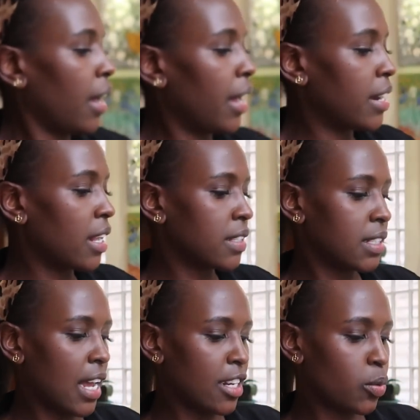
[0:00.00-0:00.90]
And I'll
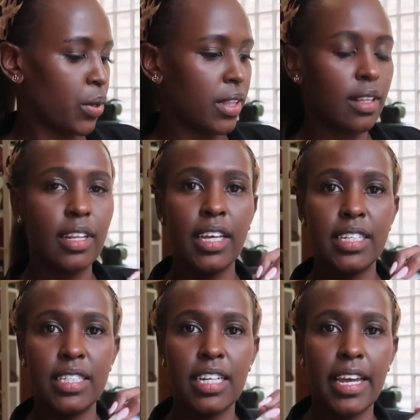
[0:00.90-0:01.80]
start with
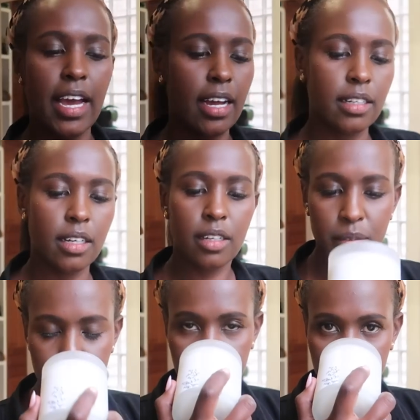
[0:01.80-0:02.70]
Lady
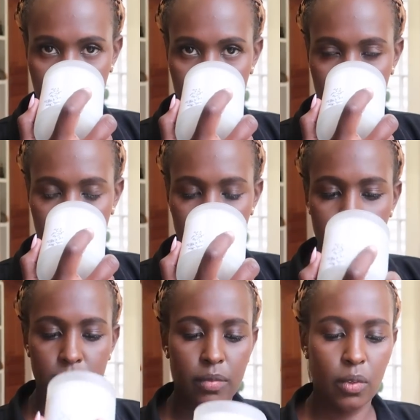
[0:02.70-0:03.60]
Diana.
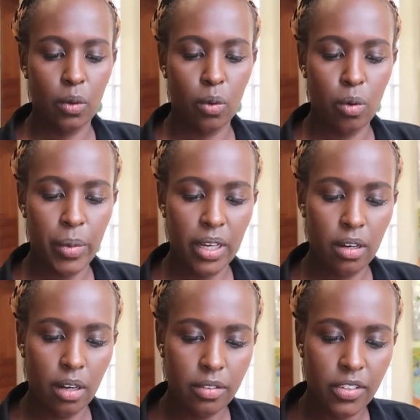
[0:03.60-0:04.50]
Oh my
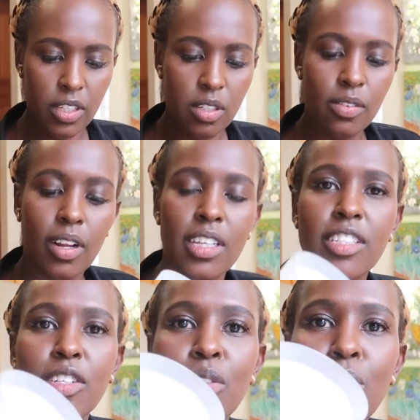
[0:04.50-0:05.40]
God, first of all,
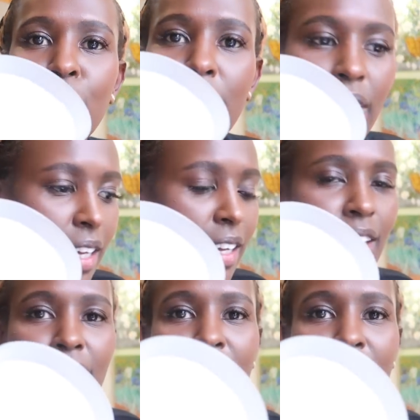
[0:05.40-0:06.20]
it's a 2 week.